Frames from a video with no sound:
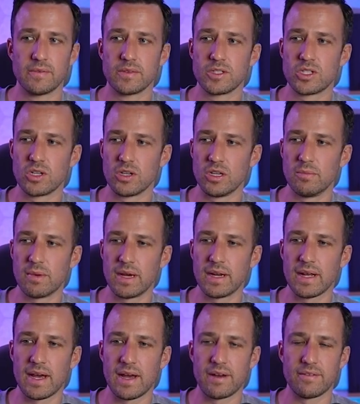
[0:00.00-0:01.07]
So you might
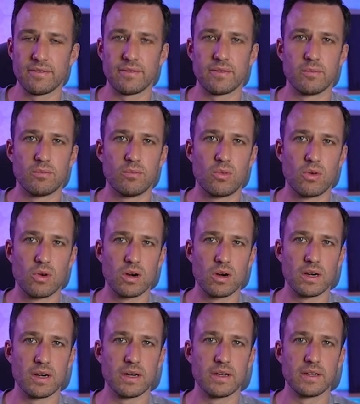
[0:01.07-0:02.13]
have
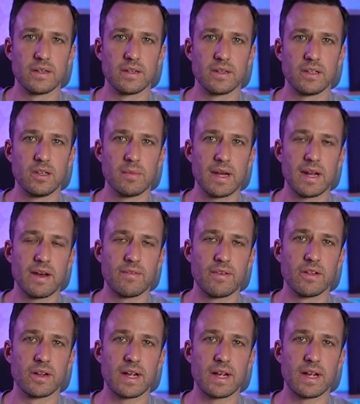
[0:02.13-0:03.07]
other